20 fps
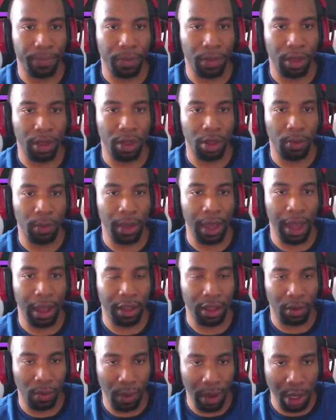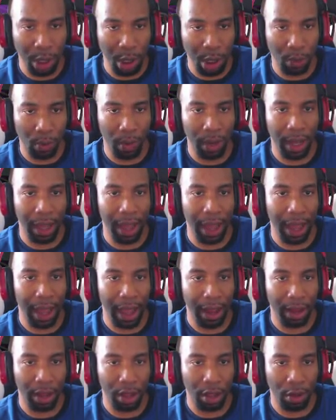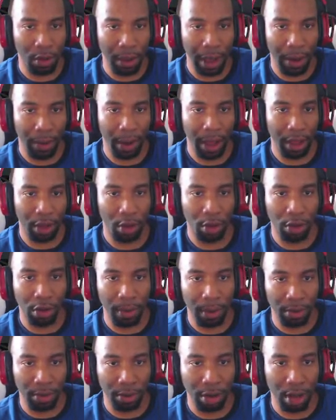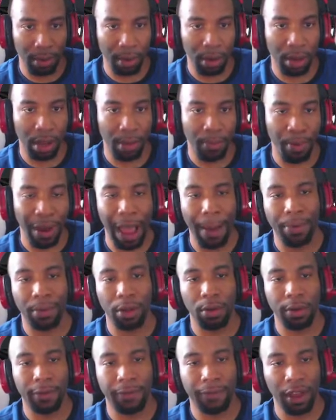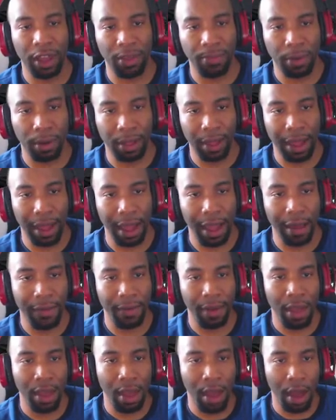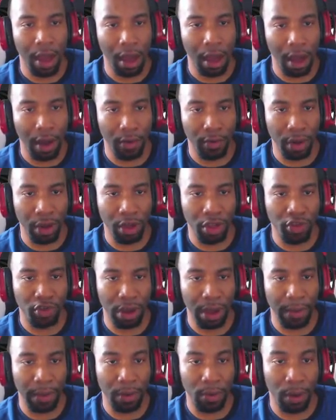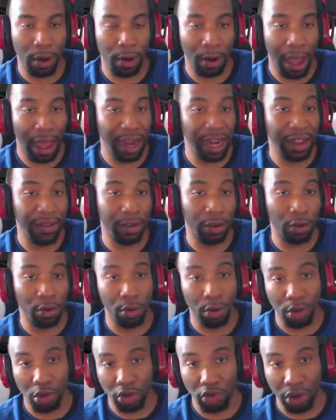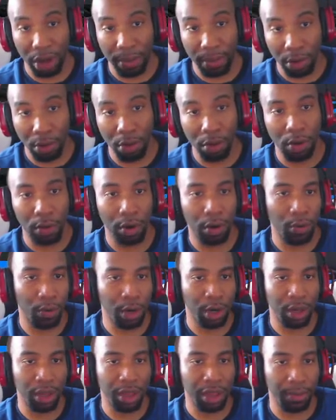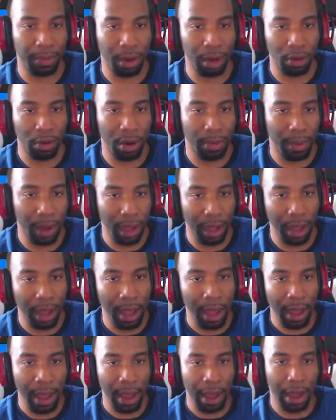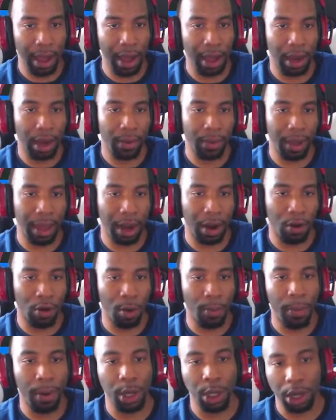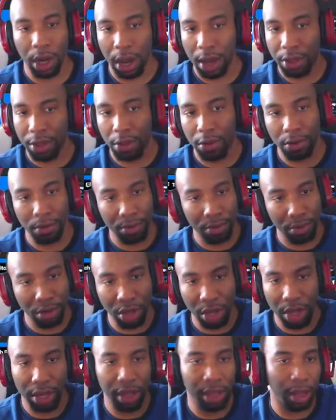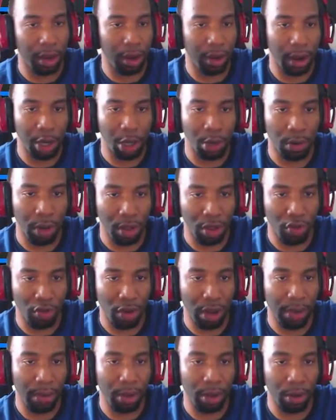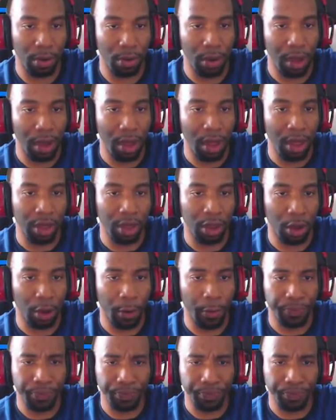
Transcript: So we got Twitch, we got YouTube, as we talked about. The popular ones, Facebook Live, Restream, Twitter. I didn't even know you could stream to Twitter, which is something new to me. And then we got a whole bunch of other shits here that you can stream to. So